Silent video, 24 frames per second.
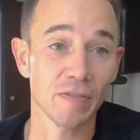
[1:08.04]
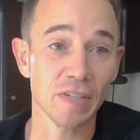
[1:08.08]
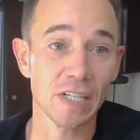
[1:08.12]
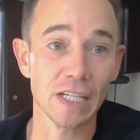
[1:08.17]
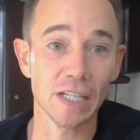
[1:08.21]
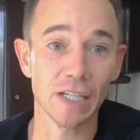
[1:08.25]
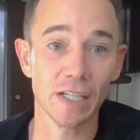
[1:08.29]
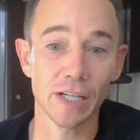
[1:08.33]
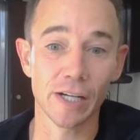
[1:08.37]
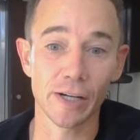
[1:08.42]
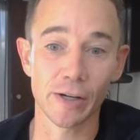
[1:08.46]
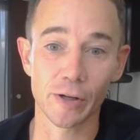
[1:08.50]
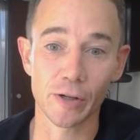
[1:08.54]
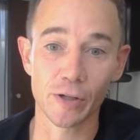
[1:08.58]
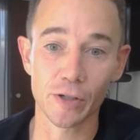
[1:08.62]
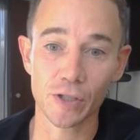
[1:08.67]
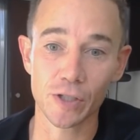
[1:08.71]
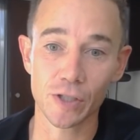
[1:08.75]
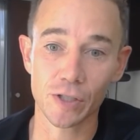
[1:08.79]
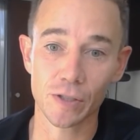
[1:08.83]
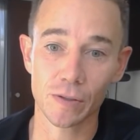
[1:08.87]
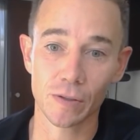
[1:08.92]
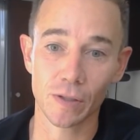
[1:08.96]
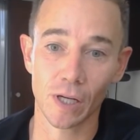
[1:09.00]
15
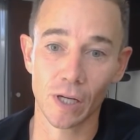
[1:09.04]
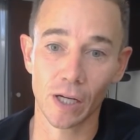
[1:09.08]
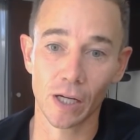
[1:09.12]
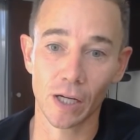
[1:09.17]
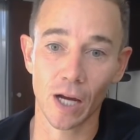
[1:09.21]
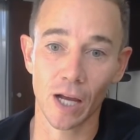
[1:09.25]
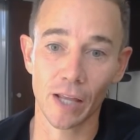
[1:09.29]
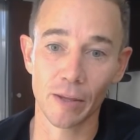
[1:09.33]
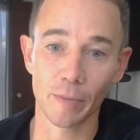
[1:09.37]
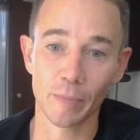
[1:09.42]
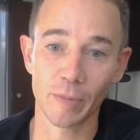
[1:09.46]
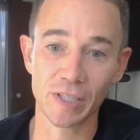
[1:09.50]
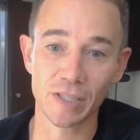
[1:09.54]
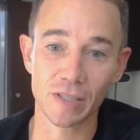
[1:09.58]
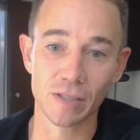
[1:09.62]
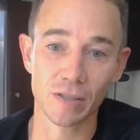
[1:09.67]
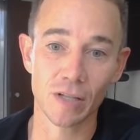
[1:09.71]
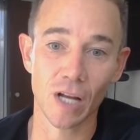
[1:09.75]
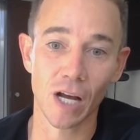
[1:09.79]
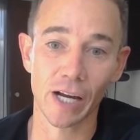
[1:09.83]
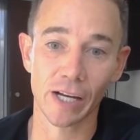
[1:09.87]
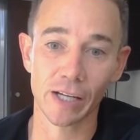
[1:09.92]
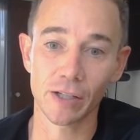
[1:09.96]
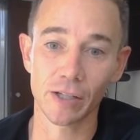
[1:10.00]
years. Uh, got in the business
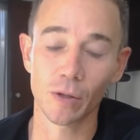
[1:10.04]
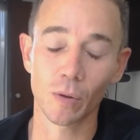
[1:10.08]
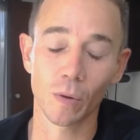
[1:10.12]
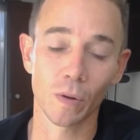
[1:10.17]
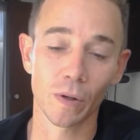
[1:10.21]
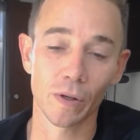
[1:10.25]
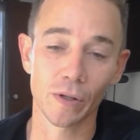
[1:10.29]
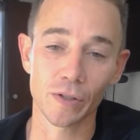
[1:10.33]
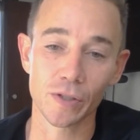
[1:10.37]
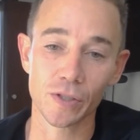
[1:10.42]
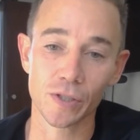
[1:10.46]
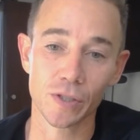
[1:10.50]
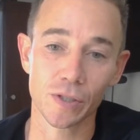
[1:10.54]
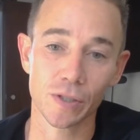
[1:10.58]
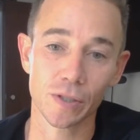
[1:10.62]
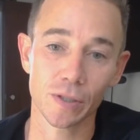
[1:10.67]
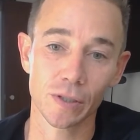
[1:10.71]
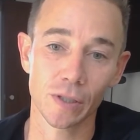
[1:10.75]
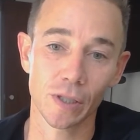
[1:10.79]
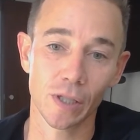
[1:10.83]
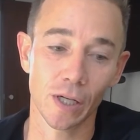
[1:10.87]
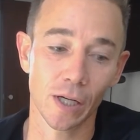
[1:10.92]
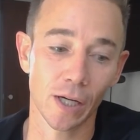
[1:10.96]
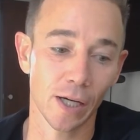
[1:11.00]
knocking
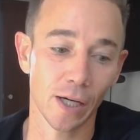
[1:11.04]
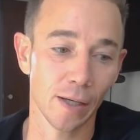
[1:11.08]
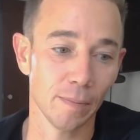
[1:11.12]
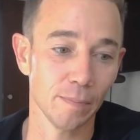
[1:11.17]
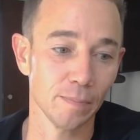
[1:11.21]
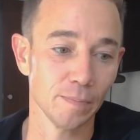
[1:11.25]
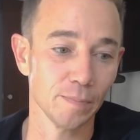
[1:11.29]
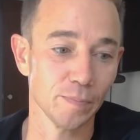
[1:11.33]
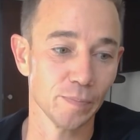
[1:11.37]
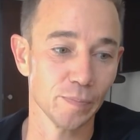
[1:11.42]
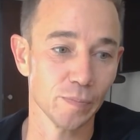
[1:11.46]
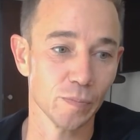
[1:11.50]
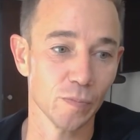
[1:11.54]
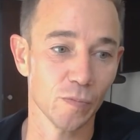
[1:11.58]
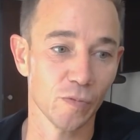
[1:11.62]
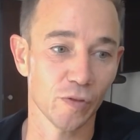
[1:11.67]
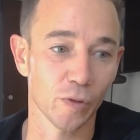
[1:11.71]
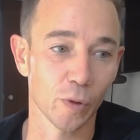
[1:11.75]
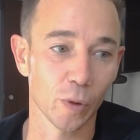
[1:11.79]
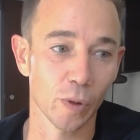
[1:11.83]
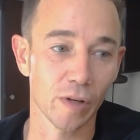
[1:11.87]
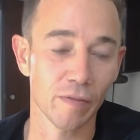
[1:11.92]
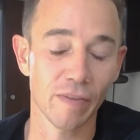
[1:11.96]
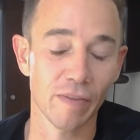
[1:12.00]
doors um,
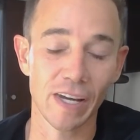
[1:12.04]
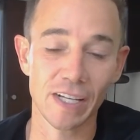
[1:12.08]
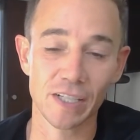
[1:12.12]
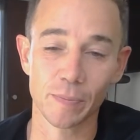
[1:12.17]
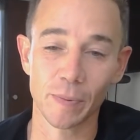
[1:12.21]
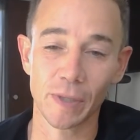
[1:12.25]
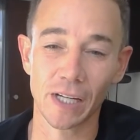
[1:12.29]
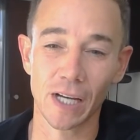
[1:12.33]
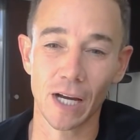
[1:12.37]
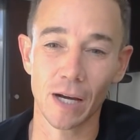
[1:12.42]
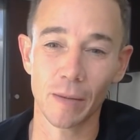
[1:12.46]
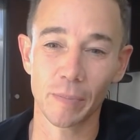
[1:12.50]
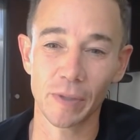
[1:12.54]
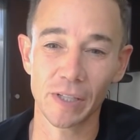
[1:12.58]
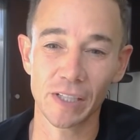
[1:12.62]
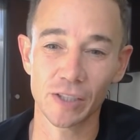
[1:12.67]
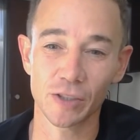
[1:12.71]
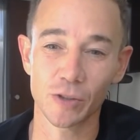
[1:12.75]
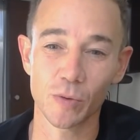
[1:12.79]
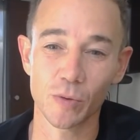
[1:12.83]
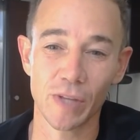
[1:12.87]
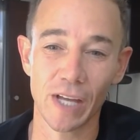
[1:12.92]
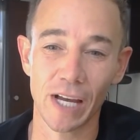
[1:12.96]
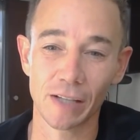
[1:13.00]
for an investment company
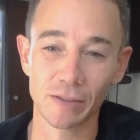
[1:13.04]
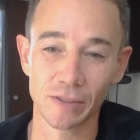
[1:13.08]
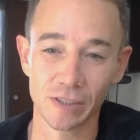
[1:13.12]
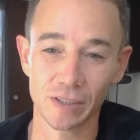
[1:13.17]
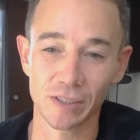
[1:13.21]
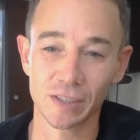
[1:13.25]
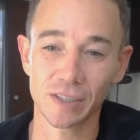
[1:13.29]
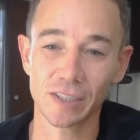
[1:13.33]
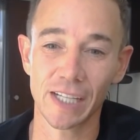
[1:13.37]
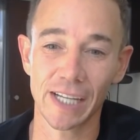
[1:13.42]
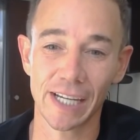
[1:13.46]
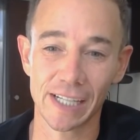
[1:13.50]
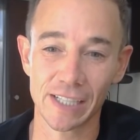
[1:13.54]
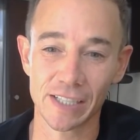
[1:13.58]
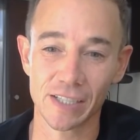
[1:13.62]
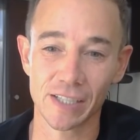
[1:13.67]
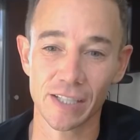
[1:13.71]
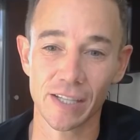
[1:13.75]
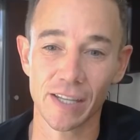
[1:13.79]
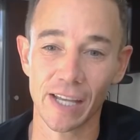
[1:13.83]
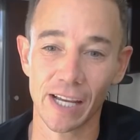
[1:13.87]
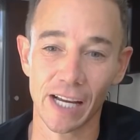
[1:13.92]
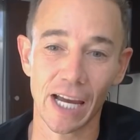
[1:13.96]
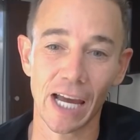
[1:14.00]
in 2006,
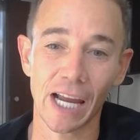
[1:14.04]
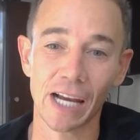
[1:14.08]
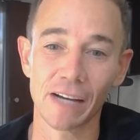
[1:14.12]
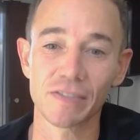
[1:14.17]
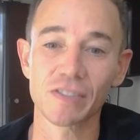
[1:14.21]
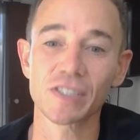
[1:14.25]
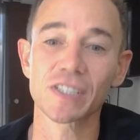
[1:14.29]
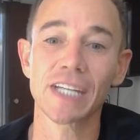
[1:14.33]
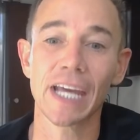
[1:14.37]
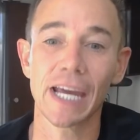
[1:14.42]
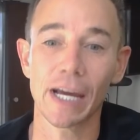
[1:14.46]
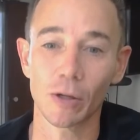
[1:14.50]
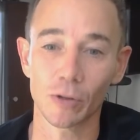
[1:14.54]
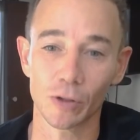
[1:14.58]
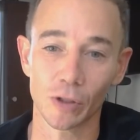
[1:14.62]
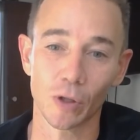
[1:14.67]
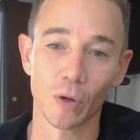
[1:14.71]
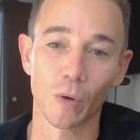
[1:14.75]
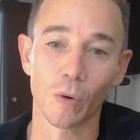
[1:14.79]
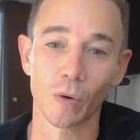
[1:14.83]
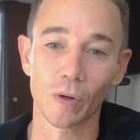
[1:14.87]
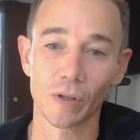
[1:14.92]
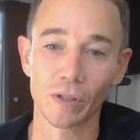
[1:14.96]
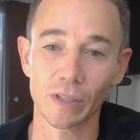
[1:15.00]
and then kind of scaled
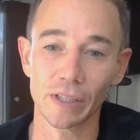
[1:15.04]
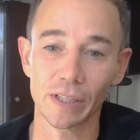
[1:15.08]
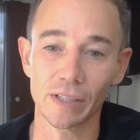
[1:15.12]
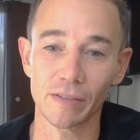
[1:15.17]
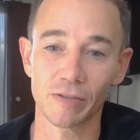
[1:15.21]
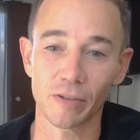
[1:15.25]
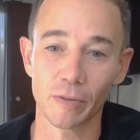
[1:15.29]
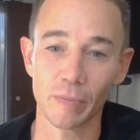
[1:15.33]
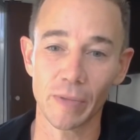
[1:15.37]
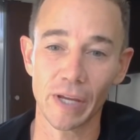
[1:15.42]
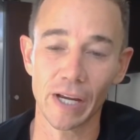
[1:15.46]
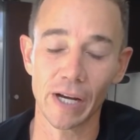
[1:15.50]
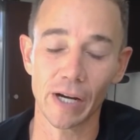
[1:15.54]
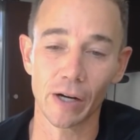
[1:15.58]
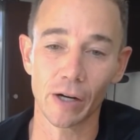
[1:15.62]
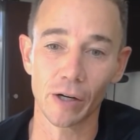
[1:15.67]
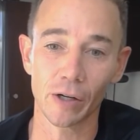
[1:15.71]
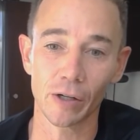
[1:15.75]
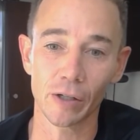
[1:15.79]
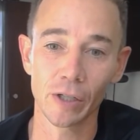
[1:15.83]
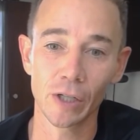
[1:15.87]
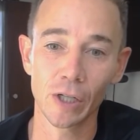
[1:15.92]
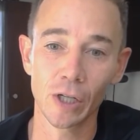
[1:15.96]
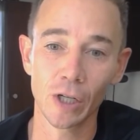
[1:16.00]
accordingly from
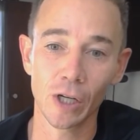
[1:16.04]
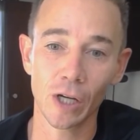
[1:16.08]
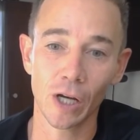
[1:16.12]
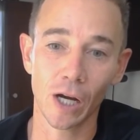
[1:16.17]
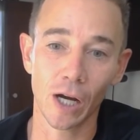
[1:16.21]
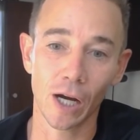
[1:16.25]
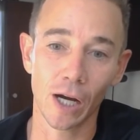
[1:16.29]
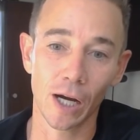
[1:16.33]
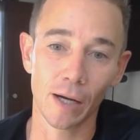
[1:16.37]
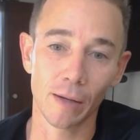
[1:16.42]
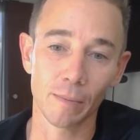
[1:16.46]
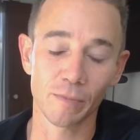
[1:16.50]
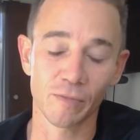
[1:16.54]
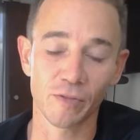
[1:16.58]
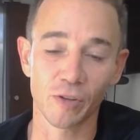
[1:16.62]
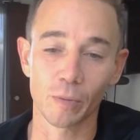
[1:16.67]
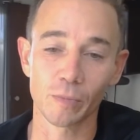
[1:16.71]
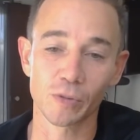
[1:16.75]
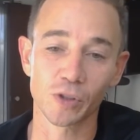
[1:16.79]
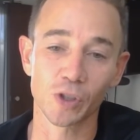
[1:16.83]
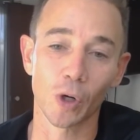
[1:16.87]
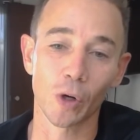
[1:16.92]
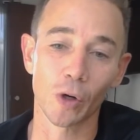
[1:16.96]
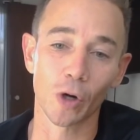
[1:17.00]
there um,
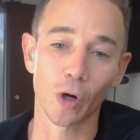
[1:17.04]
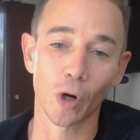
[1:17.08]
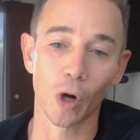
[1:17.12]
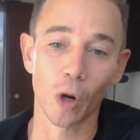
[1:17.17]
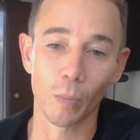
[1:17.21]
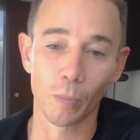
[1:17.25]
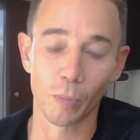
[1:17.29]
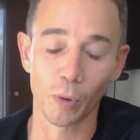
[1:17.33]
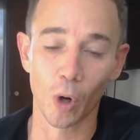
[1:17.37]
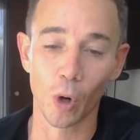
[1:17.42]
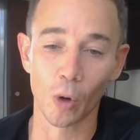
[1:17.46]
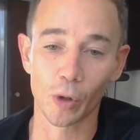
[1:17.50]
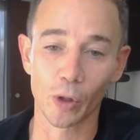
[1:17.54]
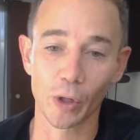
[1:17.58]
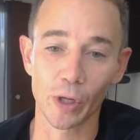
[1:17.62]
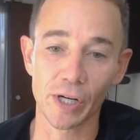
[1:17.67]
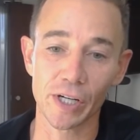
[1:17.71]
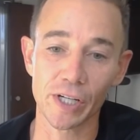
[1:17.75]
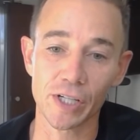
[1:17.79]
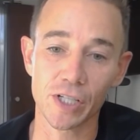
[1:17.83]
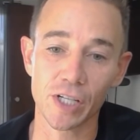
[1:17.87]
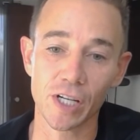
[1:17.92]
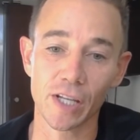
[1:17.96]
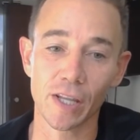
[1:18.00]
from starting our own
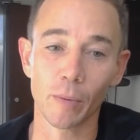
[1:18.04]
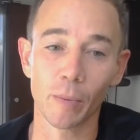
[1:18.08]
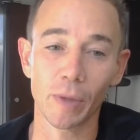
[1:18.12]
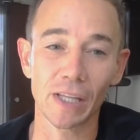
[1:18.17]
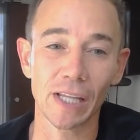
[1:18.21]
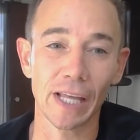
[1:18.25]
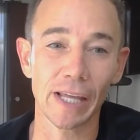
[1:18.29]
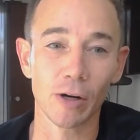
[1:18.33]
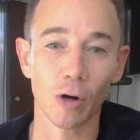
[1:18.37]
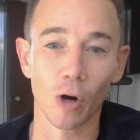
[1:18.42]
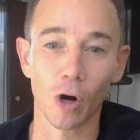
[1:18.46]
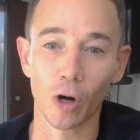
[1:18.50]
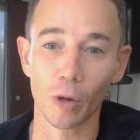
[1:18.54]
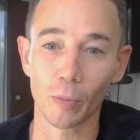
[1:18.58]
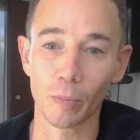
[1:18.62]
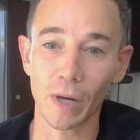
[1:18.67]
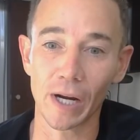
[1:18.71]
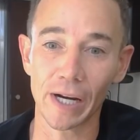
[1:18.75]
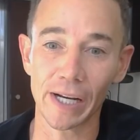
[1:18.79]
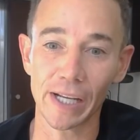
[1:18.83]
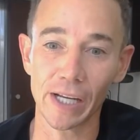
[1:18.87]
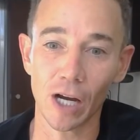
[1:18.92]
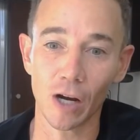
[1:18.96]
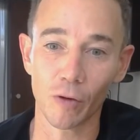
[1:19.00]
brokerage, and then we lend hard
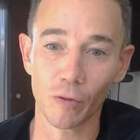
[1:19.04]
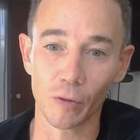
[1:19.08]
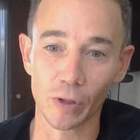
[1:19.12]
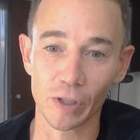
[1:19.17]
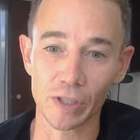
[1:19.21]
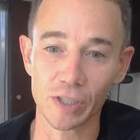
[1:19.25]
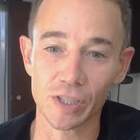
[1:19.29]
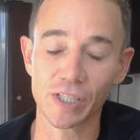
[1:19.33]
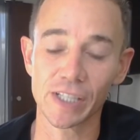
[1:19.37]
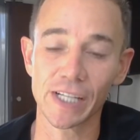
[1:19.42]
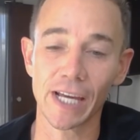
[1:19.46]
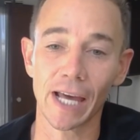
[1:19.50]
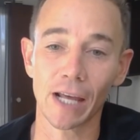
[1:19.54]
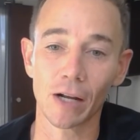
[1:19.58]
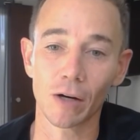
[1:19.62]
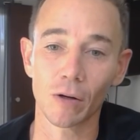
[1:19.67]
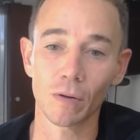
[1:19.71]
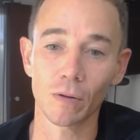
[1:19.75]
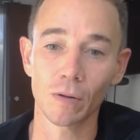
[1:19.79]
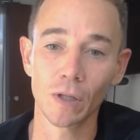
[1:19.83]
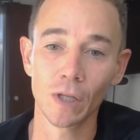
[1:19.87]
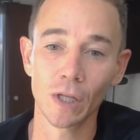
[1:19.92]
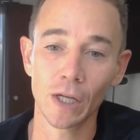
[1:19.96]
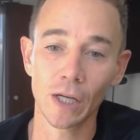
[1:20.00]
money over in
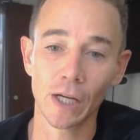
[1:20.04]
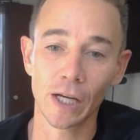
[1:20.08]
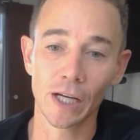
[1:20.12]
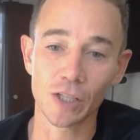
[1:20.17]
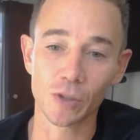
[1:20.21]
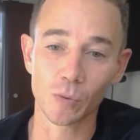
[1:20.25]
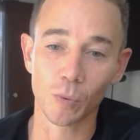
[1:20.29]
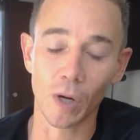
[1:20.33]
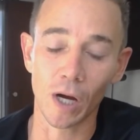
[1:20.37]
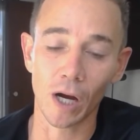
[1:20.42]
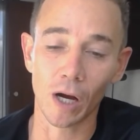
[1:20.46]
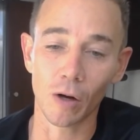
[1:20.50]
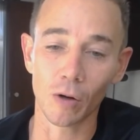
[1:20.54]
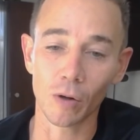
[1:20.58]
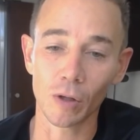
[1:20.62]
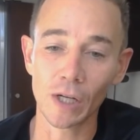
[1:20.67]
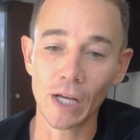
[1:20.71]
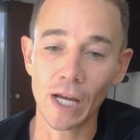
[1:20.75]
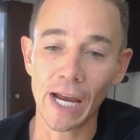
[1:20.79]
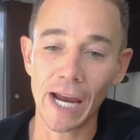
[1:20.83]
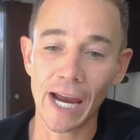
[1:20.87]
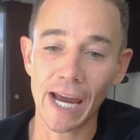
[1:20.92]
Seattle as well.